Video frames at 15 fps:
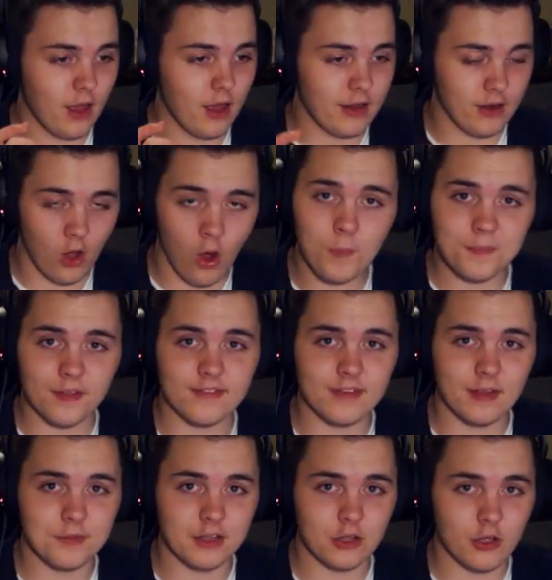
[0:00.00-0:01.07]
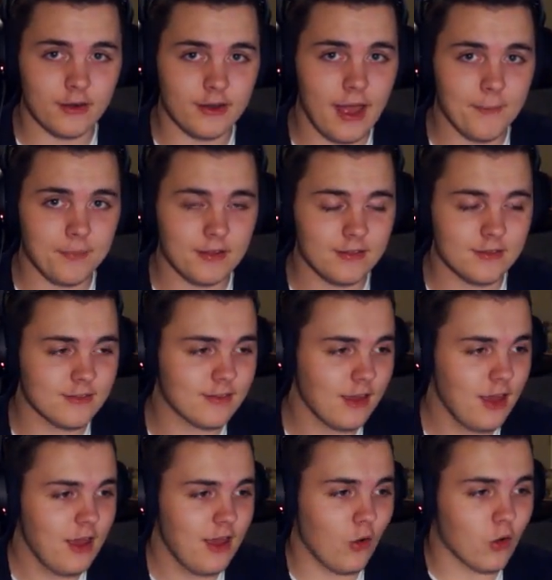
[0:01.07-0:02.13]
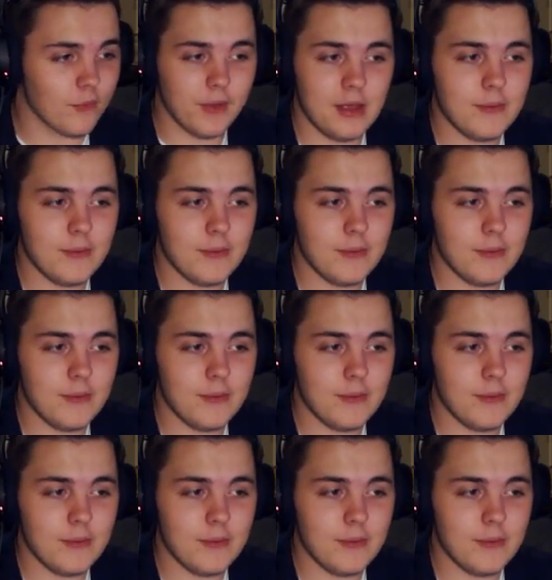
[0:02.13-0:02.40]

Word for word: and hope that something good happens, or